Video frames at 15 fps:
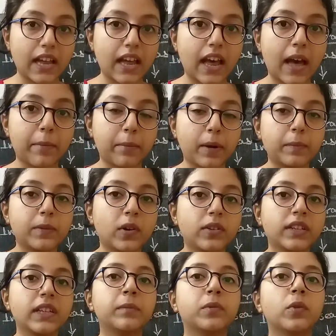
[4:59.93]

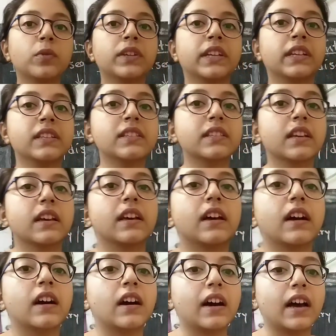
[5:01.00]
apoptotic proteins,
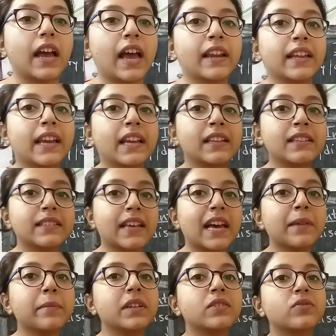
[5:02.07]
an
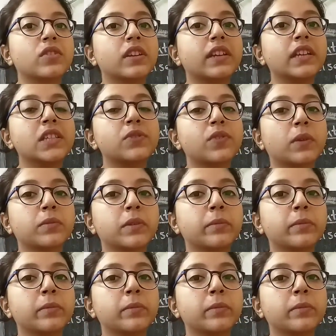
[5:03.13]
enzyme is released from the